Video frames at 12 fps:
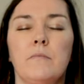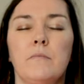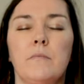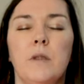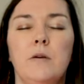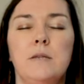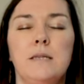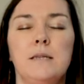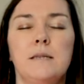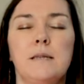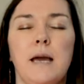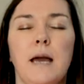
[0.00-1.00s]

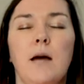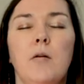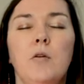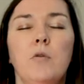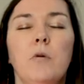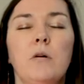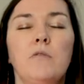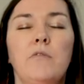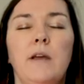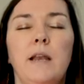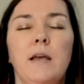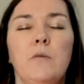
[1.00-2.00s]
Notice how you are
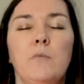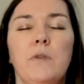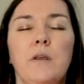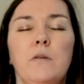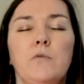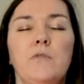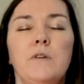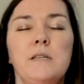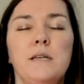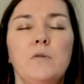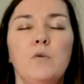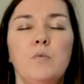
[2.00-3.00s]
feeling within your
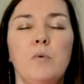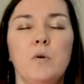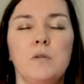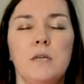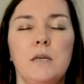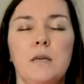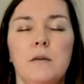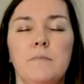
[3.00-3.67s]
physical body.